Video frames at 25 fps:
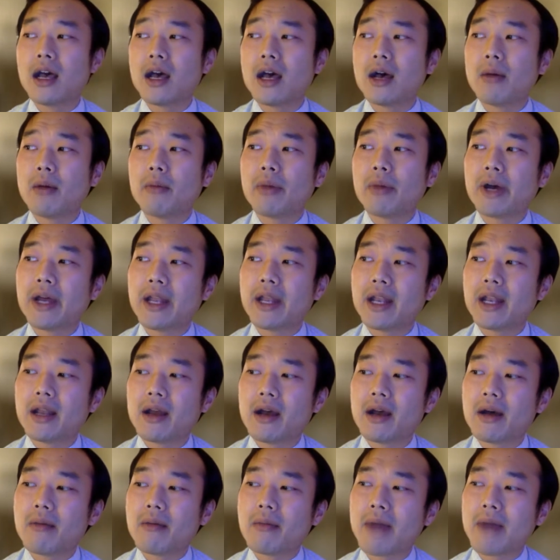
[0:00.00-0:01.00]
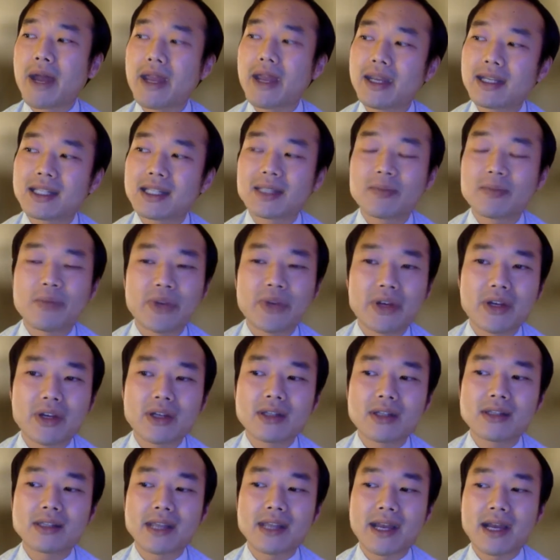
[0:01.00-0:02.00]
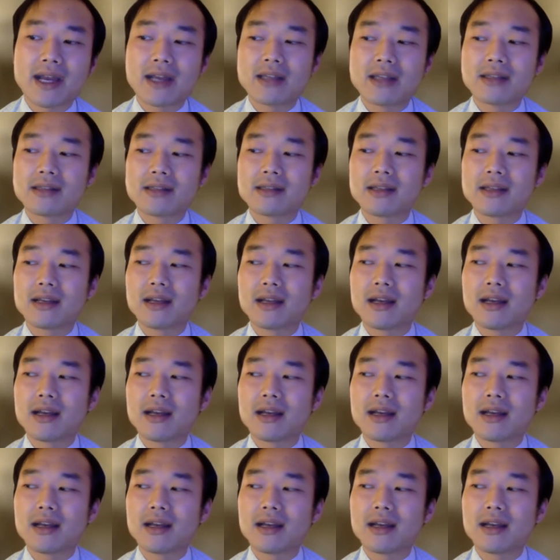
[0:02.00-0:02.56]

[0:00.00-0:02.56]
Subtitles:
But my experience as